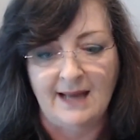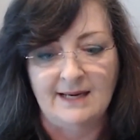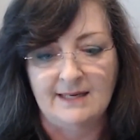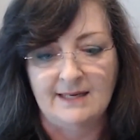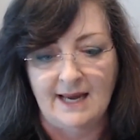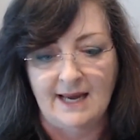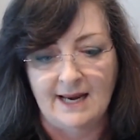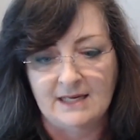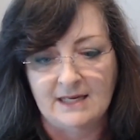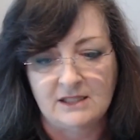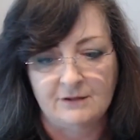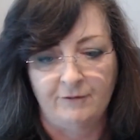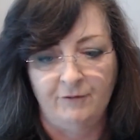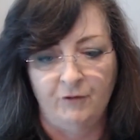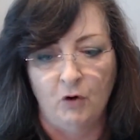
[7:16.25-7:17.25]
and it
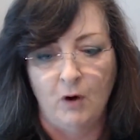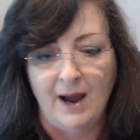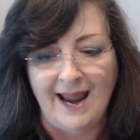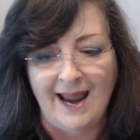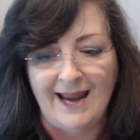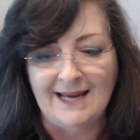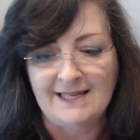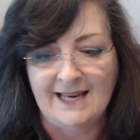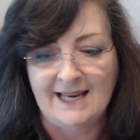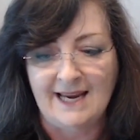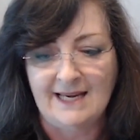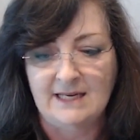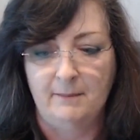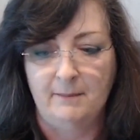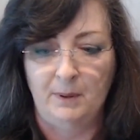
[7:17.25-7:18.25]
is for
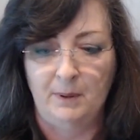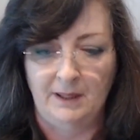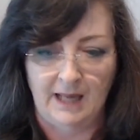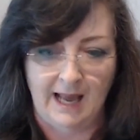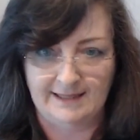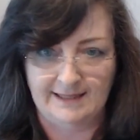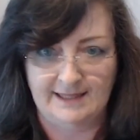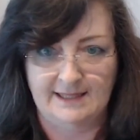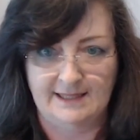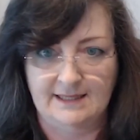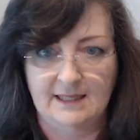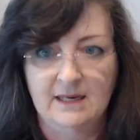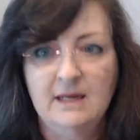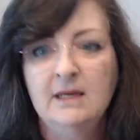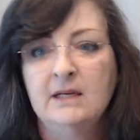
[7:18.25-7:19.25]
18
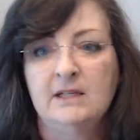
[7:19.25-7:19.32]
plus.